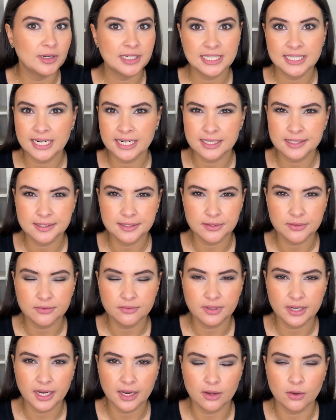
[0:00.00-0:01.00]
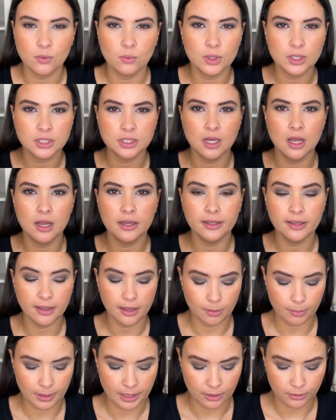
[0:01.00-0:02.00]
for today's video, we're
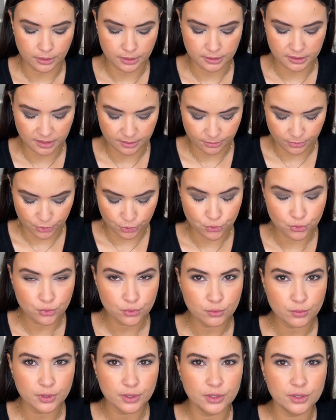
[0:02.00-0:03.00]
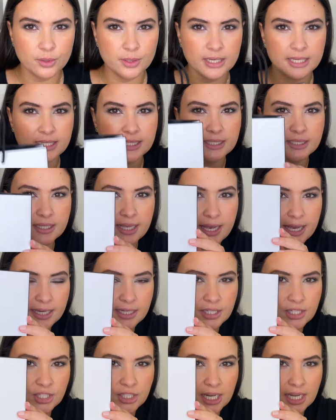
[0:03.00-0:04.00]
talking about some new goodies
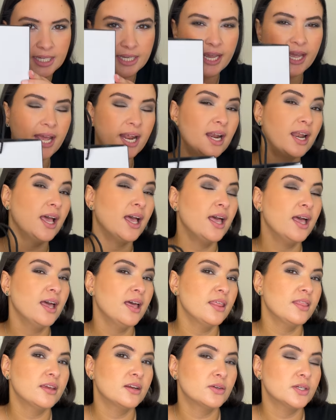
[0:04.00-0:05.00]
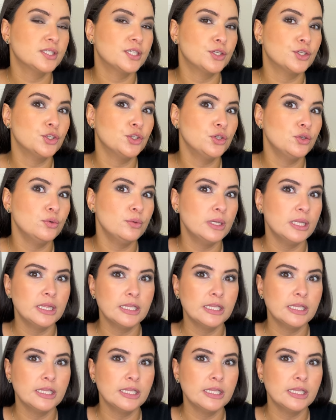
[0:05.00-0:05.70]
at Chanel. There is a new